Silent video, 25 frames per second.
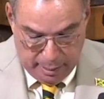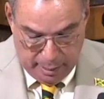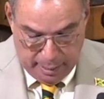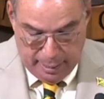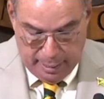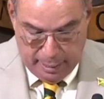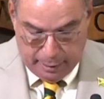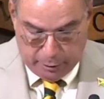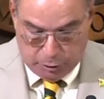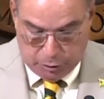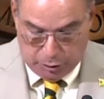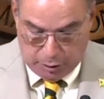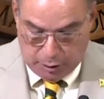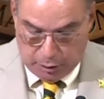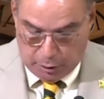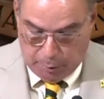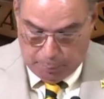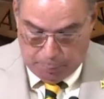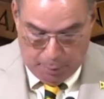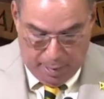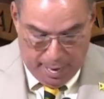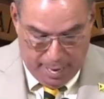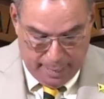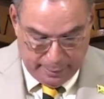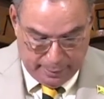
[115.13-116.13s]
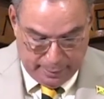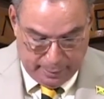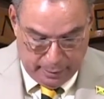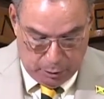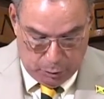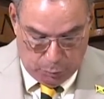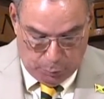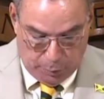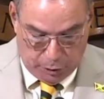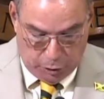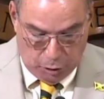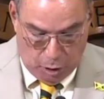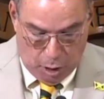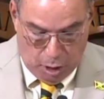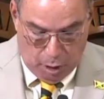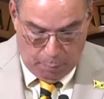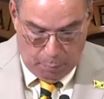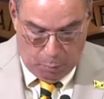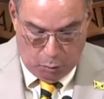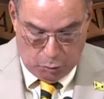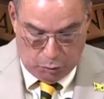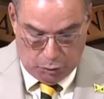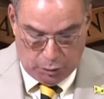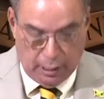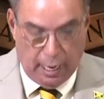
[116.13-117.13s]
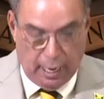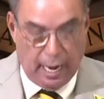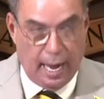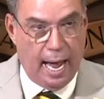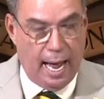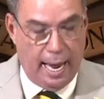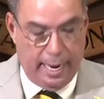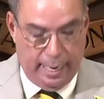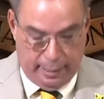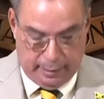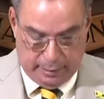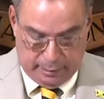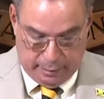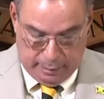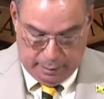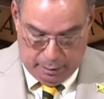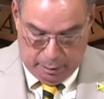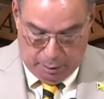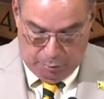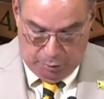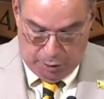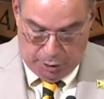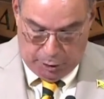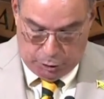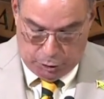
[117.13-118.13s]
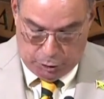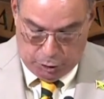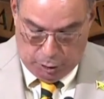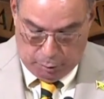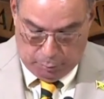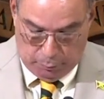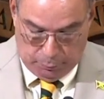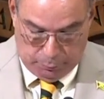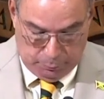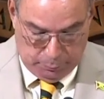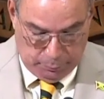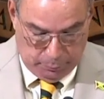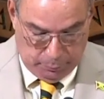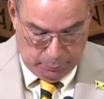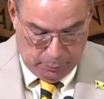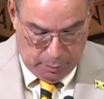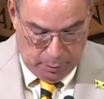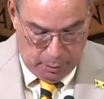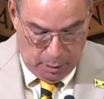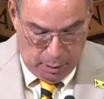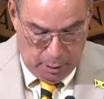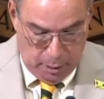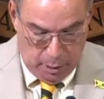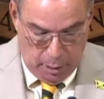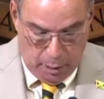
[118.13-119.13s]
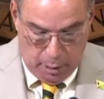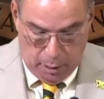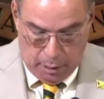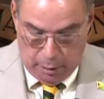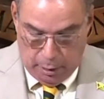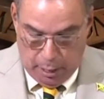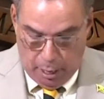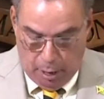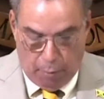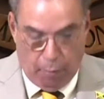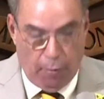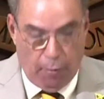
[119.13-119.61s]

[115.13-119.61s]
electricity prices which are amongst the highest in the region. The